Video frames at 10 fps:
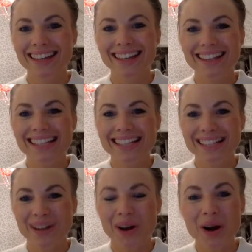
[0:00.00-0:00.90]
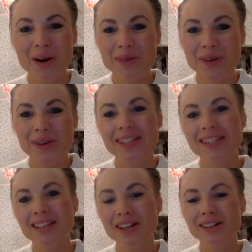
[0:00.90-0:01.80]
It doesn't harm you. It's
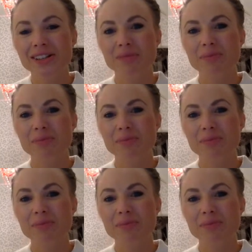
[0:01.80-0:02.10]
good,